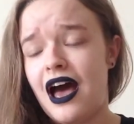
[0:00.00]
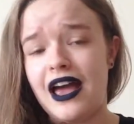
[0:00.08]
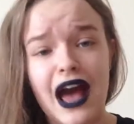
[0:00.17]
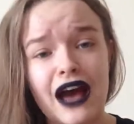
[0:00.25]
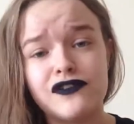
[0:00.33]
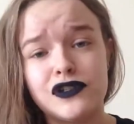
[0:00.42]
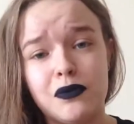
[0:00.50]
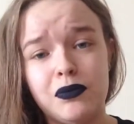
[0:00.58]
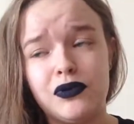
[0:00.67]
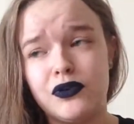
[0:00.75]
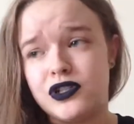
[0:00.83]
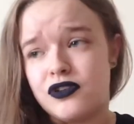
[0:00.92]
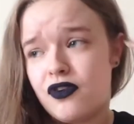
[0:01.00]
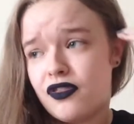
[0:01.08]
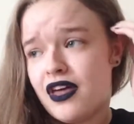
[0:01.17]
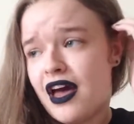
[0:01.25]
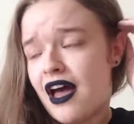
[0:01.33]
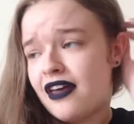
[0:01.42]
I have to applaud her
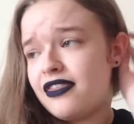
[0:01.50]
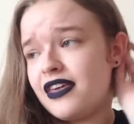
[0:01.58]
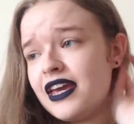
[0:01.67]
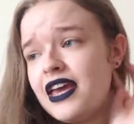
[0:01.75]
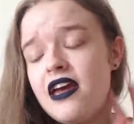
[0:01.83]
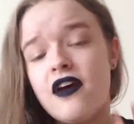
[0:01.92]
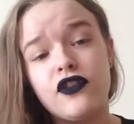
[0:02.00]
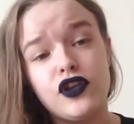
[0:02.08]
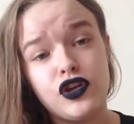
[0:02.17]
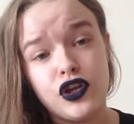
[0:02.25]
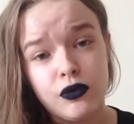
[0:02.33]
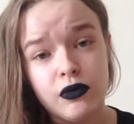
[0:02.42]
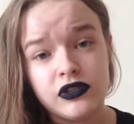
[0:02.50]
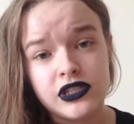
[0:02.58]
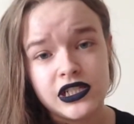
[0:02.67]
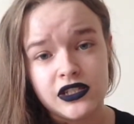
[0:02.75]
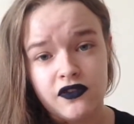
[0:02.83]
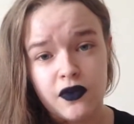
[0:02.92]
on that. I think the
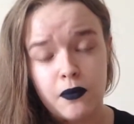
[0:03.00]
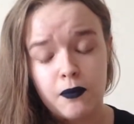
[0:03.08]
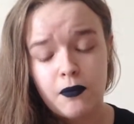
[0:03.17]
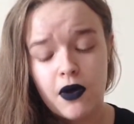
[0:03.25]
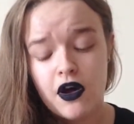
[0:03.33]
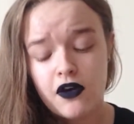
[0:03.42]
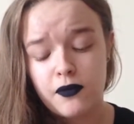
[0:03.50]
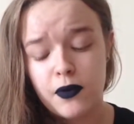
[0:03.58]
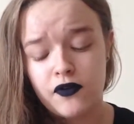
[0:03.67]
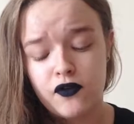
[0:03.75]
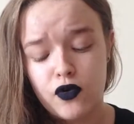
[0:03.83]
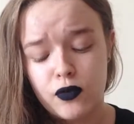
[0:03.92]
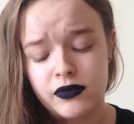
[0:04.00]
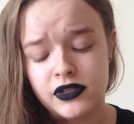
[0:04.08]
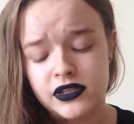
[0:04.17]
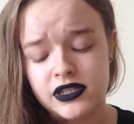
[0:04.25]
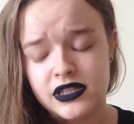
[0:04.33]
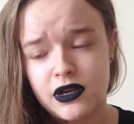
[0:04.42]
nuances of her
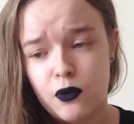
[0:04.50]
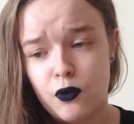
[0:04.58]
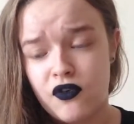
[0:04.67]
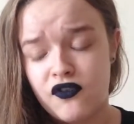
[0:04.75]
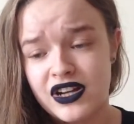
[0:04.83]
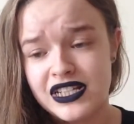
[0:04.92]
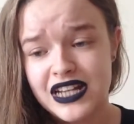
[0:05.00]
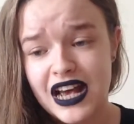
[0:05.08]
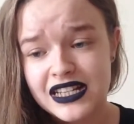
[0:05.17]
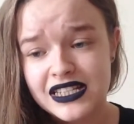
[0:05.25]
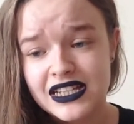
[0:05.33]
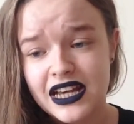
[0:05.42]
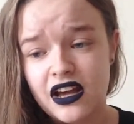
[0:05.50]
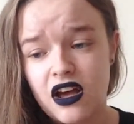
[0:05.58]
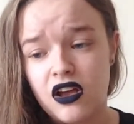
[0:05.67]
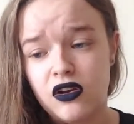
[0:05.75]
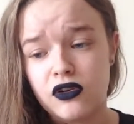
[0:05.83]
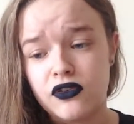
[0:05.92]
performance were
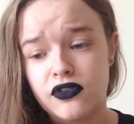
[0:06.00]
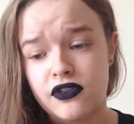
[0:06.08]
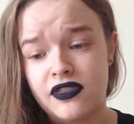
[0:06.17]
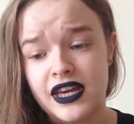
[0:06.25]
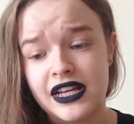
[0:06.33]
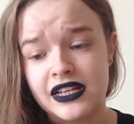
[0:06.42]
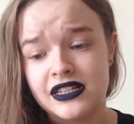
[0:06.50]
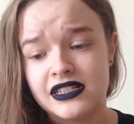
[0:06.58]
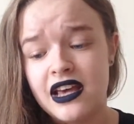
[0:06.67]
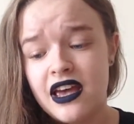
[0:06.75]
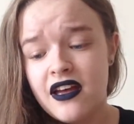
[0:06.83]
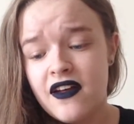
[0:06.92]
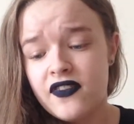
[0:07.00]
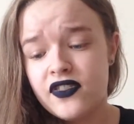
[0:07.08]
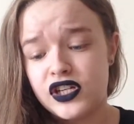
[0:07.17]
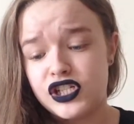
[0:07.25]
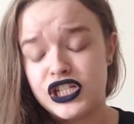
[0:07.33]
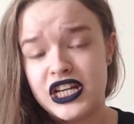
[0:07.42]
fantastic. A lot of the things
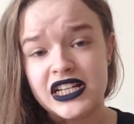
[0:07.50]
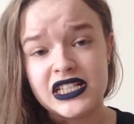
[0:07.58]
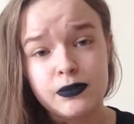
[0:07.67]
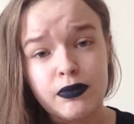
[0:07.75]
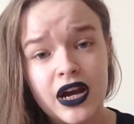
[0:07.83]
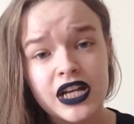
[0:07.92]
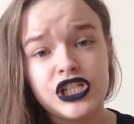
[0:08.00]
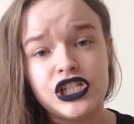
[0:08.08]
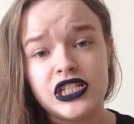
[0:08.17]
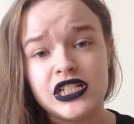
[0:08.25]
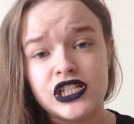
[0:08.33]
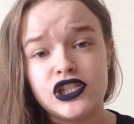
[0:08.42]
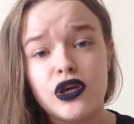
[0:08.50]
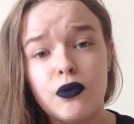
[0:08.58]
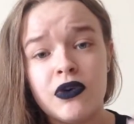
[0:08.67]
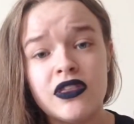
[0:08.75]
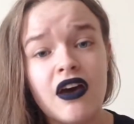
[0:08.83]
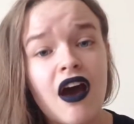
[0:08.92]
that she expressed, she did
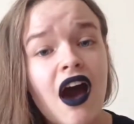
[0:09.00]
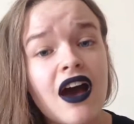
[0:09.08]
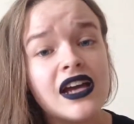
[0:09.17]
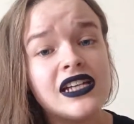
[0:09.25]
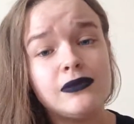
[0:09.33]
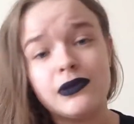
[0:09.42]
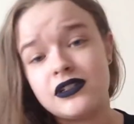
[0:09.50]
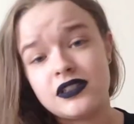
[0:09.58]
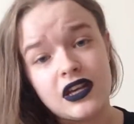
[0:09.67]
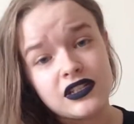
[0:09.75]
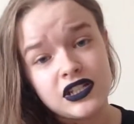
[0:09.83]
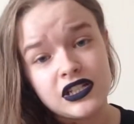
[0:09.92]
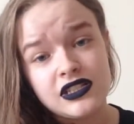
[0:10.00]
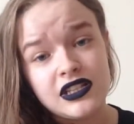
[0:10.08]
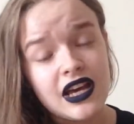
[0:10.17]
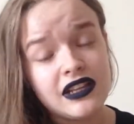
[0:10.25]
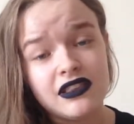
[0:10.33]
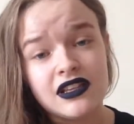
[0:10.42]
so with her eyes, because as I
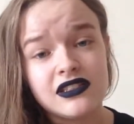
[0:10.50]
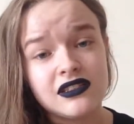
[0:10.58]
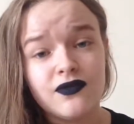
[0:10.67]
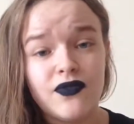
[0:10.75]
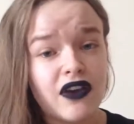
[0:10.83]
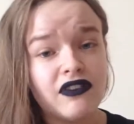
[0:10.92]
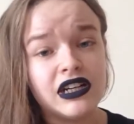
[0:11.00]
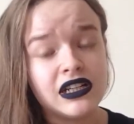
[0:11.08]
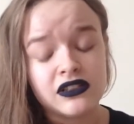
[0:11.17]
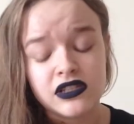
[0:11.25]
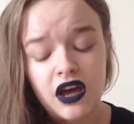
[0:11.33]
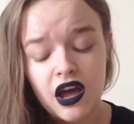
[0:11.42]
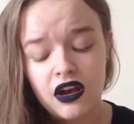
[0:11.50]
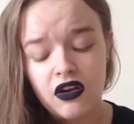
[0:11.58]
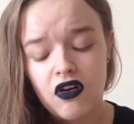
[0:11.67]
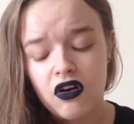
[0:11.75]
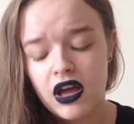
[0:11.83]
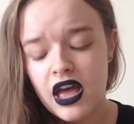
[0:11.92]
said, there's very little
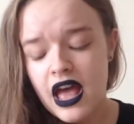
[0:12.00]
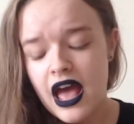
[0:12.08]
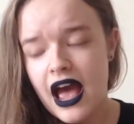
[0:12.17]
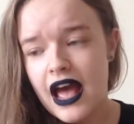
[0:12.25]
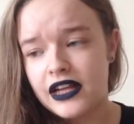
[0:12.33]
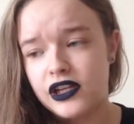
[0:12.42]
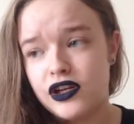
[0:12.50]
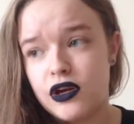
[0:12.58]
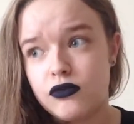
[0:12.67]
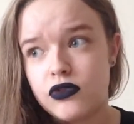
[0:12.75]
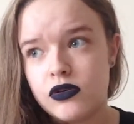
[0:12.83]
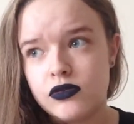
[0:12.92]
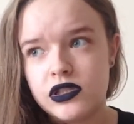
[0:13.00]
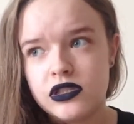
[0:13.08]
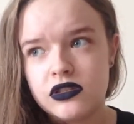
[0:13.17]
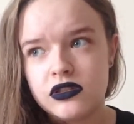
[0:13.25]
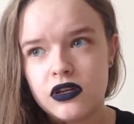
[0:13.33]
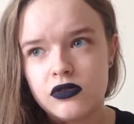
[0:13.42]
dialogue, and, you know,
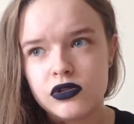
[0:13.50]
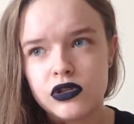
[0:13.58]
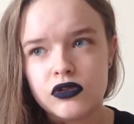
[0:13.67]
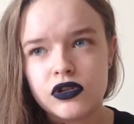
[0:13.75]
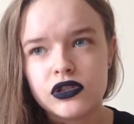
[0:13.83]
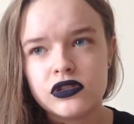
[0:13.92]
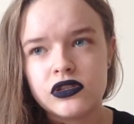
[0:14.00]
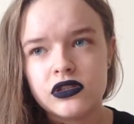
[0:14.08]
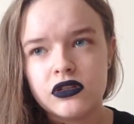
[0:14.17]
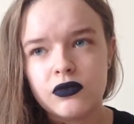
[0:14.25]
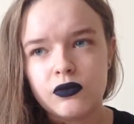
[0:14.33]
those looks